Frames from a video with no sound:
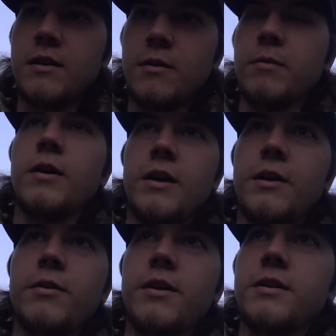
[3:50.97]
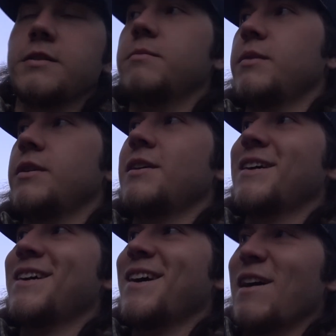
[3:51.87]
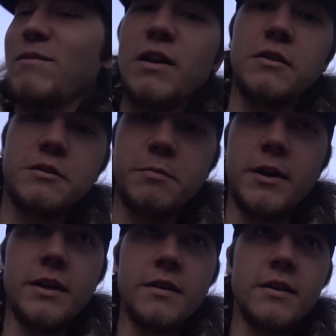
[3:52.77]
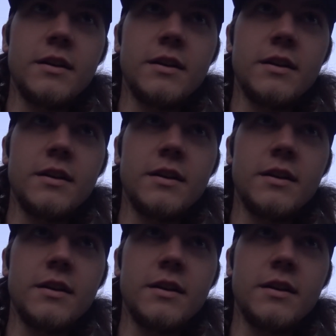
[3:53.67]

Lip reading: Well, I know it doesn't, but I'm about to explain it.